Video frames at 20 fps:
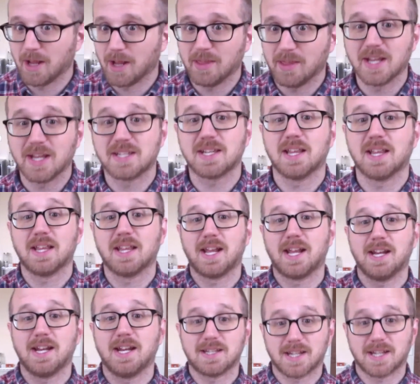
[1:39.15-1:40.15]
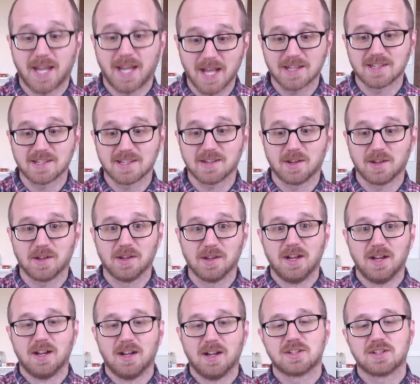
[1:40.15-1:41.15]
They said that they need to cancel,
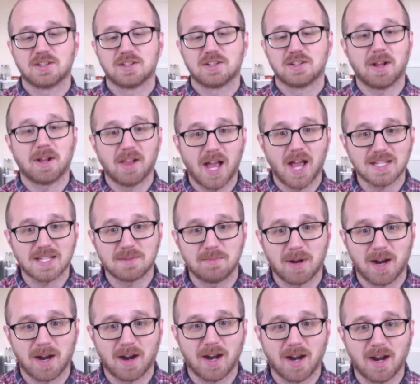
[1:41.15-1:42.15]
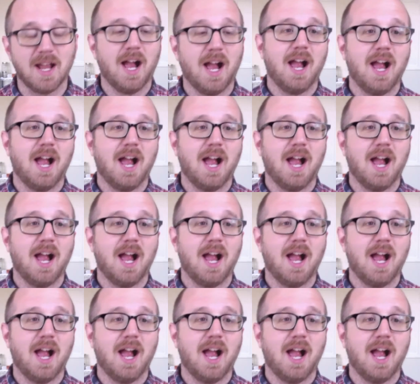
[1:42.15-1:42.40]
so now I'm in Glastonbury,